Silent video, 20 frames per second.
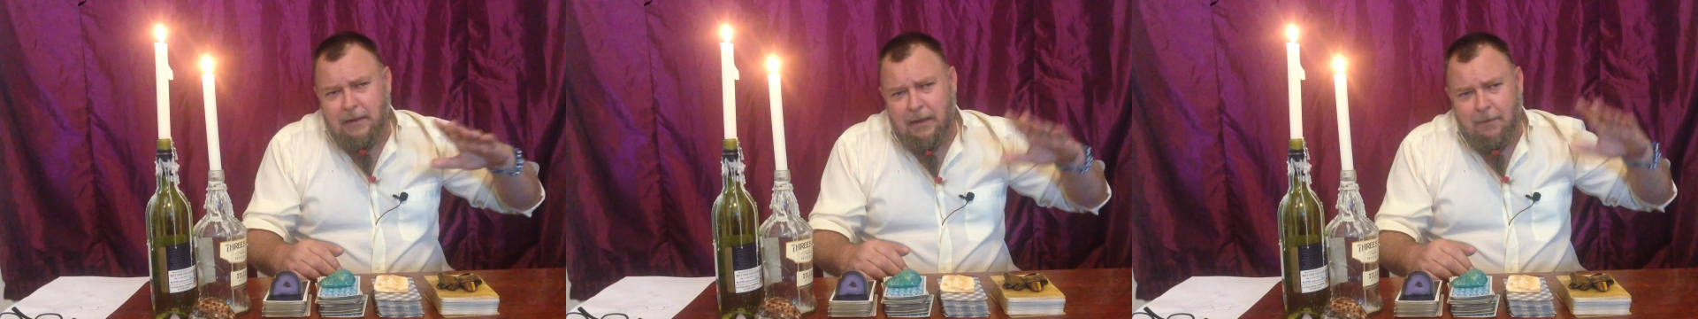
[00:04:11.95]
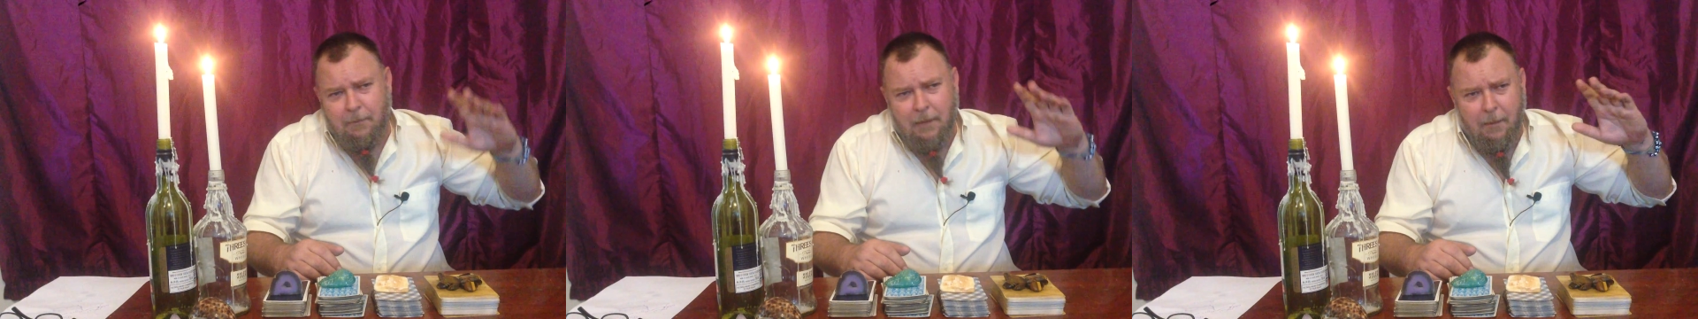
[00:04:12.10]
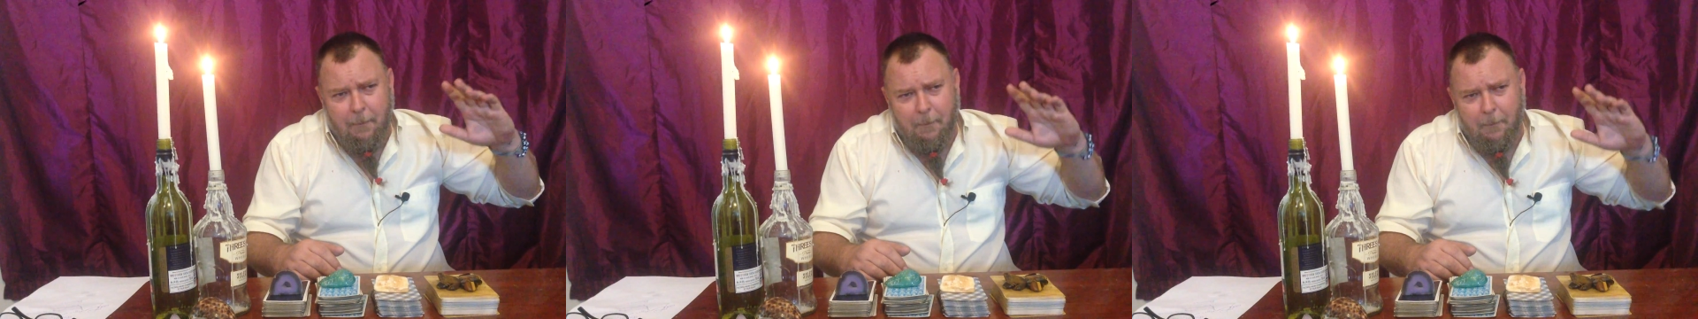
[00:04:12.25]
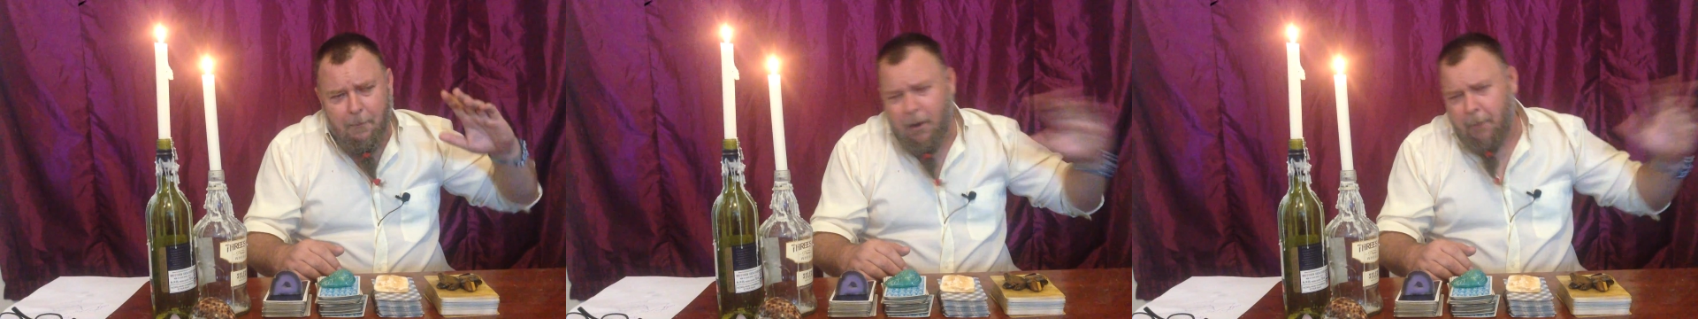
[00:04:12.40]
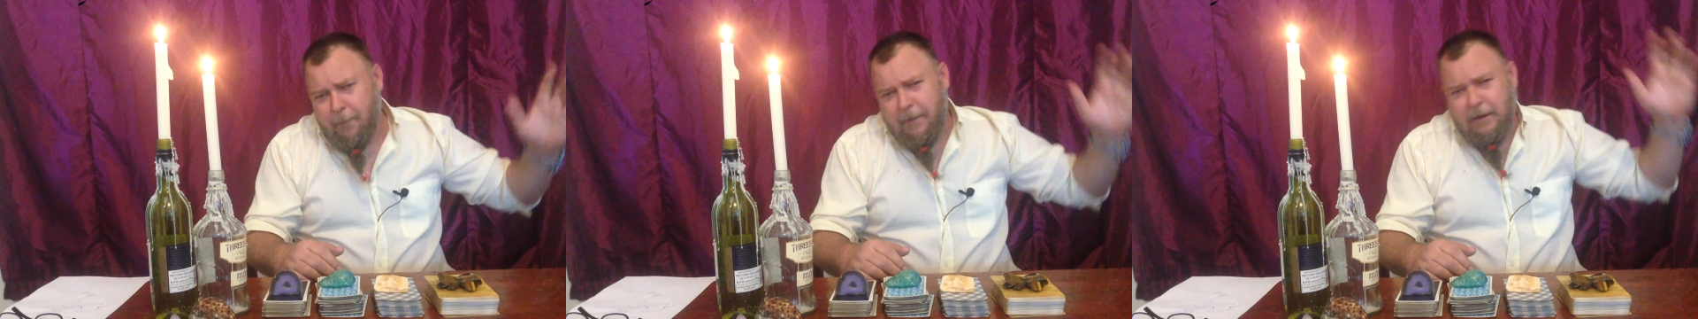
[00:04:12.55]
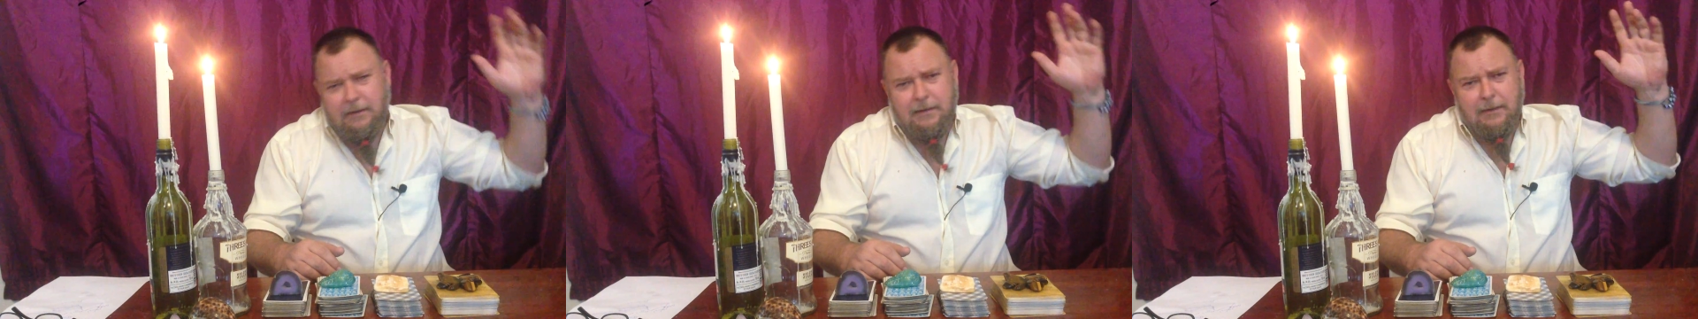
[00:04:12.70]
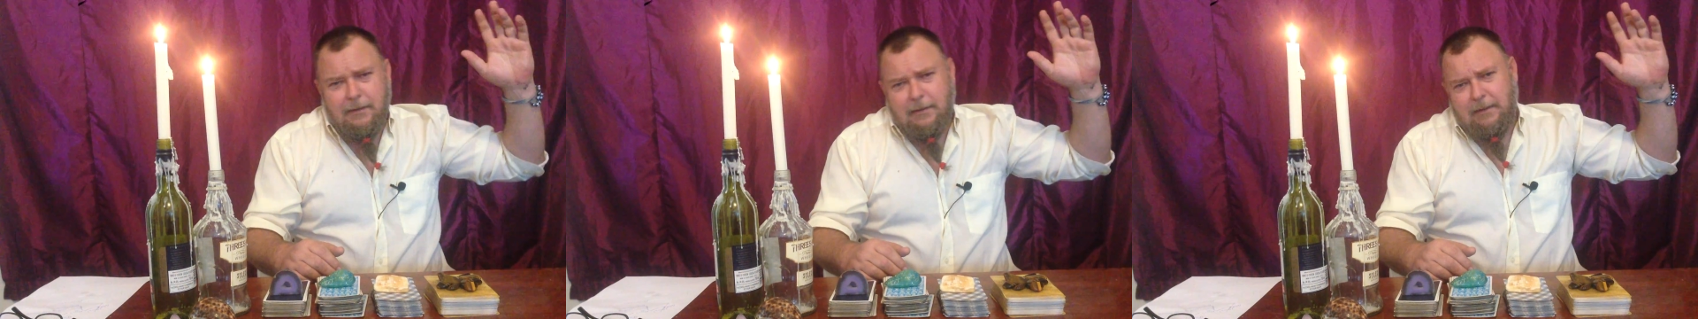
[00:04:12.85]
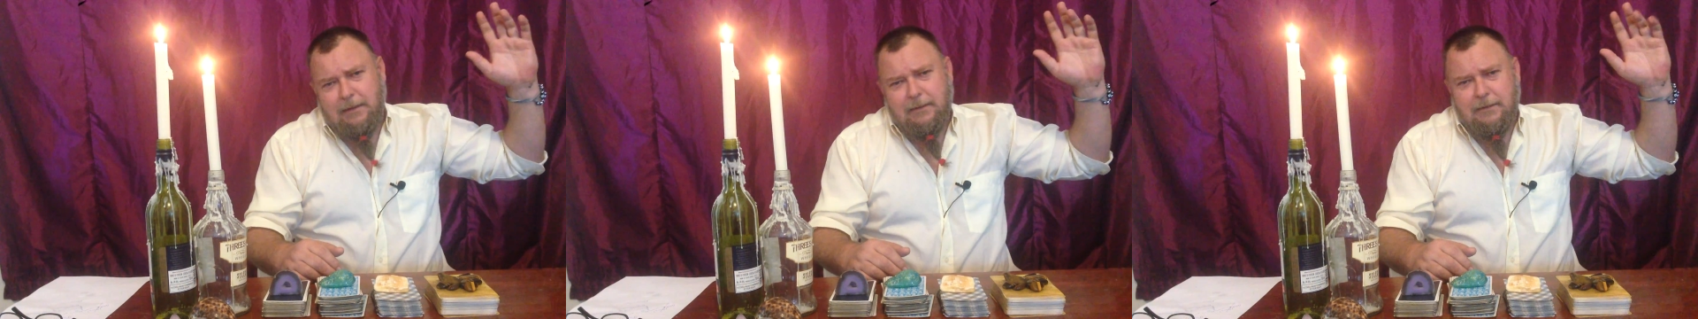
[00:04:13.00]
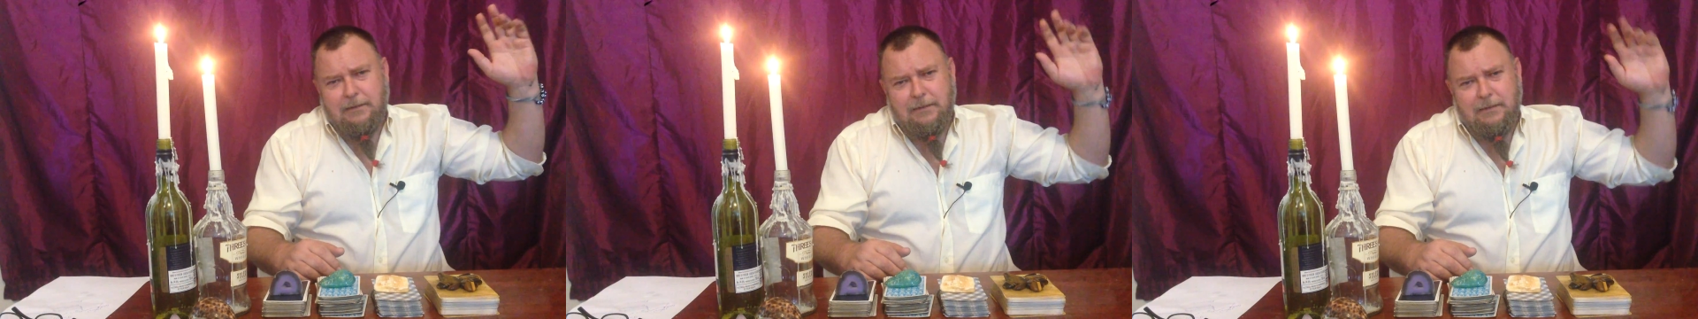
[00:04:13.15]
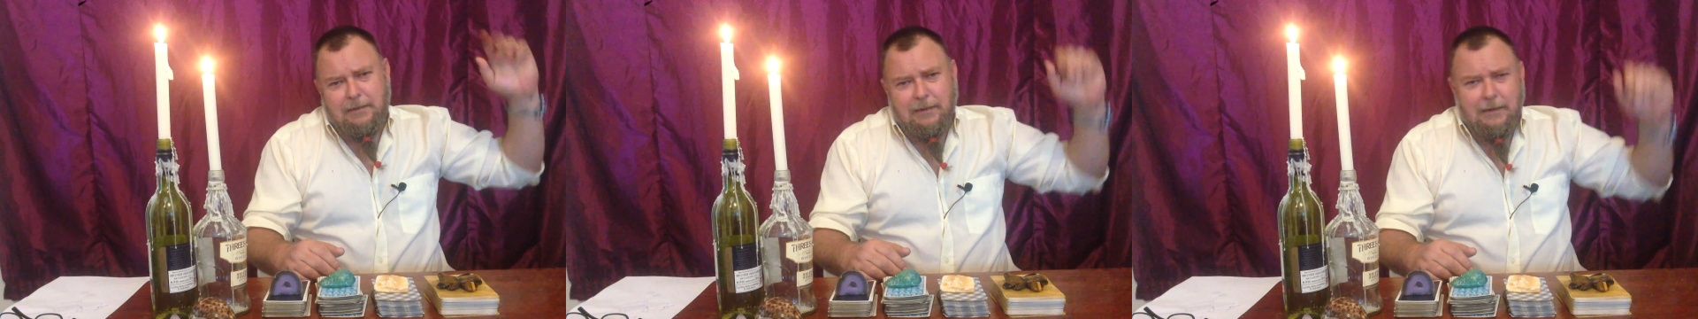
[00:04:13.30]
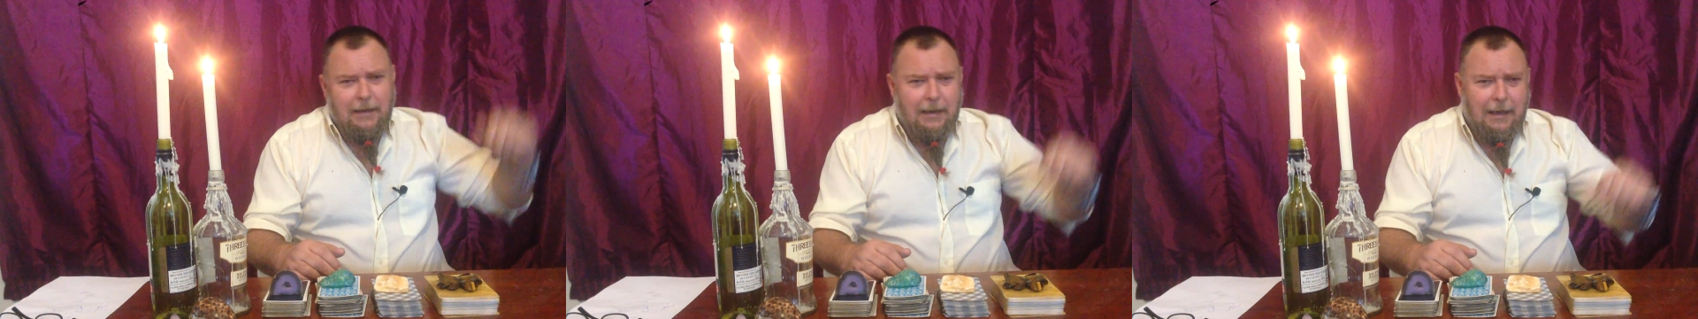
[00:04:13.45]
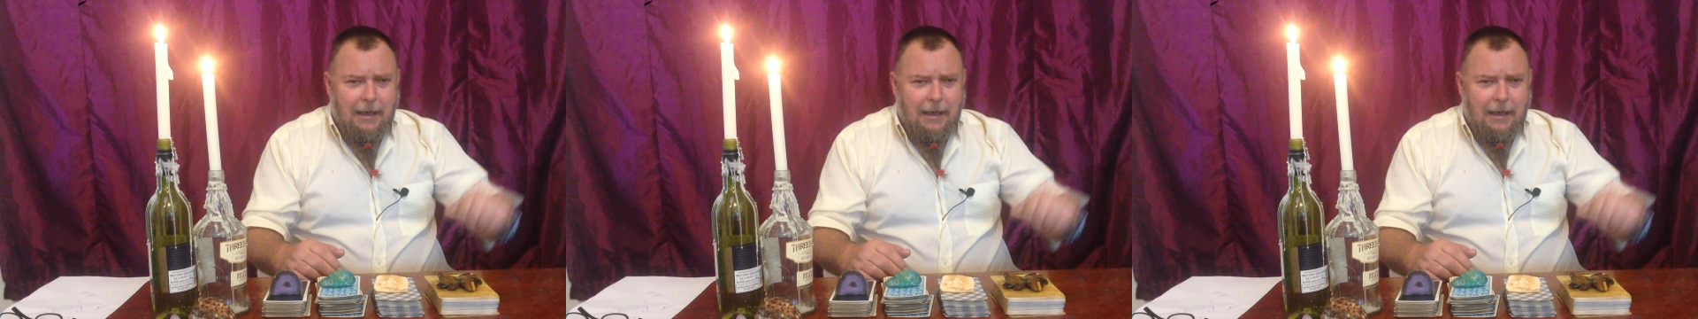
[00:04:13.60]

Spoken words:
how my mommy did this,